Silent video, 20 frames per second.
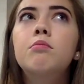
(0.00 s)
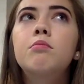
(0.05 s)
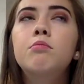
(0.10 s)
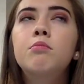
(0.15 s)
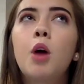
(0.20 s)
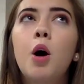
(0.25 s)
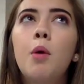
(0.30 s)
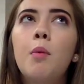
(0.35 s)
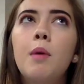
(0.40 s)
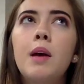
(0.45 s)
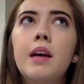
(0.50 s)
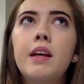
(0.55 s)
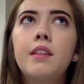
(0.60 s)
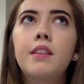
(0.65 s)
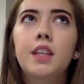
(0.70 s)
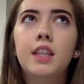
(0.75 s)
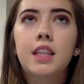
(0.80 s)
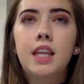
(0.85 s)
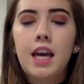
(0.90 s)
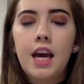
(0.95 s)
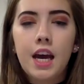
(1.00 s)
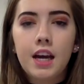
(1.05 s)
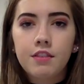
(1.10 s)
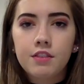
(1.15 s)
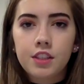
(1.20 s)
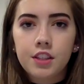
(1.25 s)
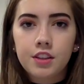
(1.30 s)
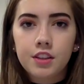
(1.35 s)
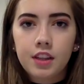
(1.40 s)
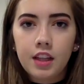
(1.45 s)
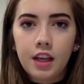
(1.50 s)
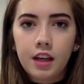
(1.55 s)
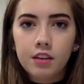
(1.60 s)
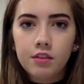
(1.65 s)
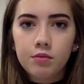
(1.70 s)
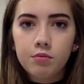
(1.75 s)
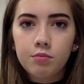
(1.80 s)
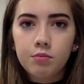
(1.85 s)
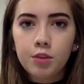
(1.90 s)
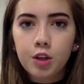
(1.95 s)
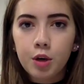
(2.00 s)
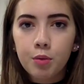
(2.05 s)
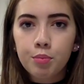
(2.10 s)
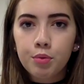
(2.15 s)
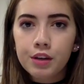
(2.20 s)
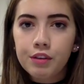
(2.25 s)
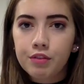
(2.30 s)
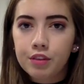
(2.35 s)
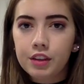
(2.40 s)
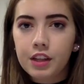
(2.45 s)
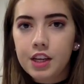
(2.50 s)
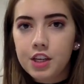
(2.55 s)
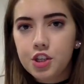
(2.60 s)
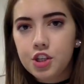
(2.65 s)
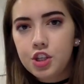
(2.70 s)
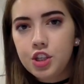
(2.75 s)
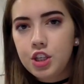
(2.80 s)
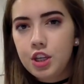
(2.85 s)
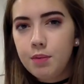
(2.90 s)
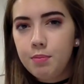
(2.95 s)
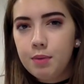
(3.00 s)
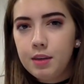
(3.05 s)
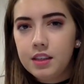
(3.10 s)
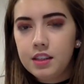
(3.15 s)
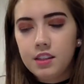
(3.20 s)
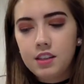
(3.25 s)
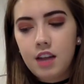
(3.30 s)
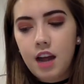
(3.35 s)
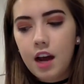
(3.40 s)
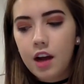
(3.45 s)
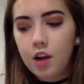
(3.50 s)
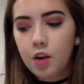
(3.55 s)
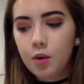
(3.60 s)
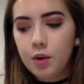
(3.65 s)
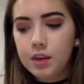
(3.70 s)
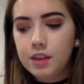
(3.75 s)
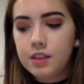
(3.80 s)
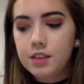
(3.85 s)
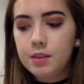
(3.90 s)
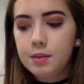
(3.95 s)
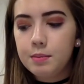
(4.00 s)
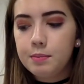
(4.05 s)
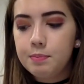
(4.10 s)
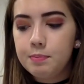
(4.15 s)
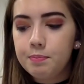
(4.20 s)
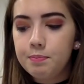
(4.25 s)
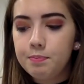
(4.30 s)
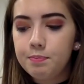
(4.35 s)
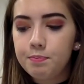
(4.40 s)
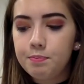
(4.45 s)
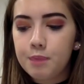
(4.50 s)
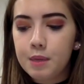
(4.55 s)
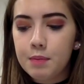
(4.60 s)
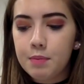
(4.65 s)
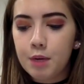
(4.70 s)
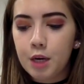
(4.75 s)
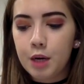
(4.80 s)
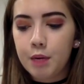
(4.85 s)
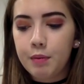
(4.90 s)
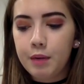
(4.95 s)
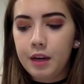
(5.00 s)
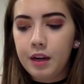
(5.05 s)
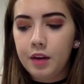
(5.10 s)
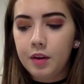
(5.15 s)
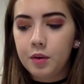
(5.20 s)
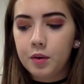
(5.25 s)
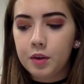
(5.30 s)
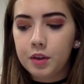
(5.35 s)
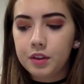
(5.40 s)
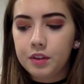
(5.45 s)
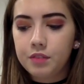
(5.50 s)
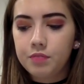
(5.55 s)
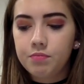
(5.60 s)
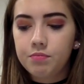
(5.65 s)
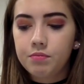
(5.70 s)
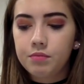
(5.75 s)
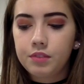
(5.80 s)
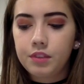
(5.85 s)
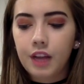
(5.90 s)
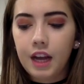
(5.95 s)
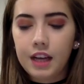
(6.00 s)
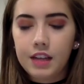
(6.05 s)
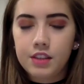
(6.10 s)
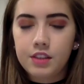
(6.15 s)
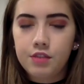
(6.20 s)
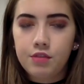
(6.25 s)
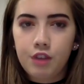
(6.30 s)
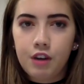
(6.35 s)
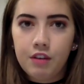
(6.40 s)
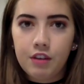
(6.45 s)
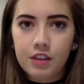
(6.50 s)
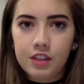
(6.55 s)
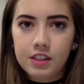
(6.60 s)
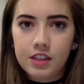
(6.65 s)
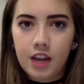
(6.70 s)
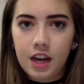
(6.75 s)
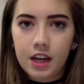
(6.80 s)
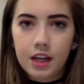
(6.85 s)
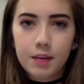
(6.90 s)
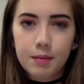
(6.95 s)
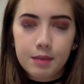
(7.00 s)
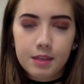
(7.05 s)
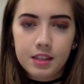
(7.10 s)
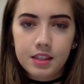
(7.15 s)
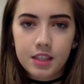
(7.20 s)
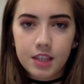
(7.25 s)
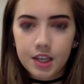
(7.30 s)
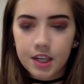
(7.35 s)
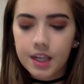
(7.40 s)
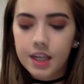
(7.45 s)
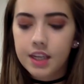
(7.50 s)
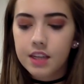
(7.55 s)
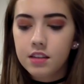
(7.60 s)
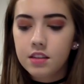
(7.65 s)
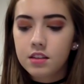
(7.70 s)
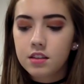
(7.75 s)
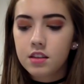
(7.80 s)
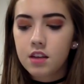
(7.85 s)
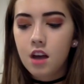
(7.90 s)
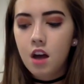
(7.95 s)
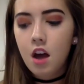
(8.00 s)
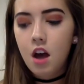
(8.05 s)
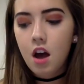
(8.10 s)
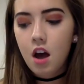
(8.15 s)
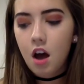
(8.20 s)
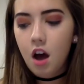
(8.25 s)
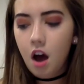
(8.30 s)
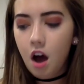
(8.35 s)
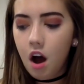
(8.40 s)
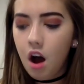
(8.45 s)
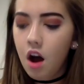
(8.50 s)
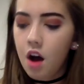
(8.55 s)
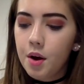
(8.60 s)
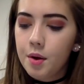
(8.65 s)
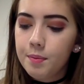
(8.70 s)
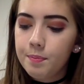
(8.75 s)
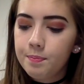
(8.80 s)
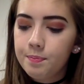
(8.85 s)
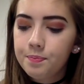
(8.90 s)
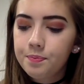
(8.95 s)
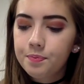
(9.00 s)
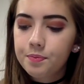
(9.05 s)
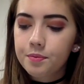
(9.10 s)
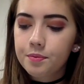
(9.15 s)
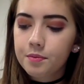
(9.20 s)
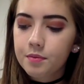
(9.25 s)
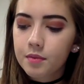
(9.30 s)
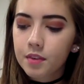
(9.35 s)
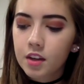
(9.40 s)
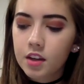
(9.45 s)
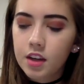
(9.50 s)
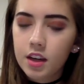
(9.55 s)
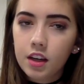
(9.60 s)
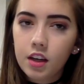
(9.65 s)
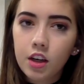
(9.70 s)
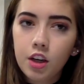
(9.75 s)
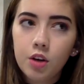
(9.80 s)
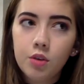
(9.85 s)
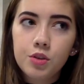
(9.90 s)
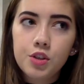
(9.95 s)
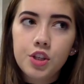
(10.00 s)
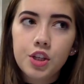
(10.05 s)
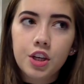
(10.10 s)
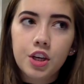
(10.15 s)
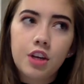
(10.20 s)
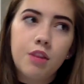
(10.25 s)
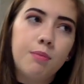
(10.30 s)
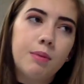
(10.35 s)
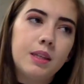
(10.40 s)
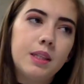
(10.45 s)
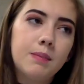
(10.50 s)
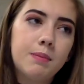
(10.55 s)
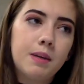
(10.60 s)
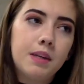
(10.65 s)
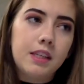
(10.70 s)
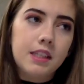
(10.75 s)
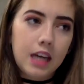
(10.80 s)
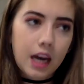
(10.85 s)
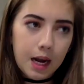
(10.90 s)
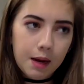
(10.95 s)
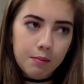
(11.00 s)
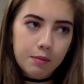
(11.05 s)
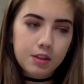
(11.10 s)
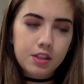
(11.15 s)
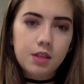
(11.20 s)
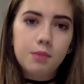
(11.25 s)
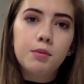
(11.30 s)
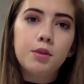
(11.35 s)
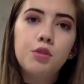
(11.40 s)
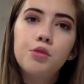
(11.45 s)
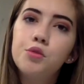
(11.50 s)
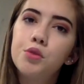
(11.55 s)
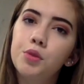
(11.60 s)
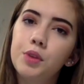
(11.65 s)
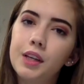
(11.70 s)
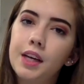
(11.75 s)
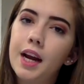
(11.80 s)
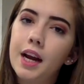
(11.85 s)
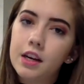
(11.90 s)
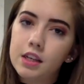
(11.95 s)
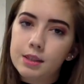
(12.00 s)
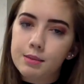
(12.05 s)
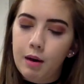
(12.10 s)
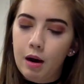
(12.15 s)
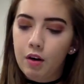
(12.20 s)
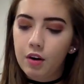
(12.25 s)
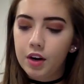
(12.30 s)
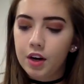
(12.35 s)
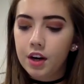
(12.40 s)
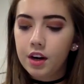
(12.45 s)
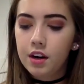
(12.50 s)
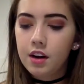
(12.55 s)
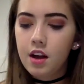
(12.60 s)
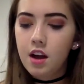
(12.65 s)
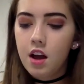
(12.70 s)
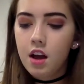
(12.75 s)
moment that they have together, that, brief relationship, it's not going to be permanent or last forever. It's not going to be serious. She could have been spending time with someone who truly cares about her.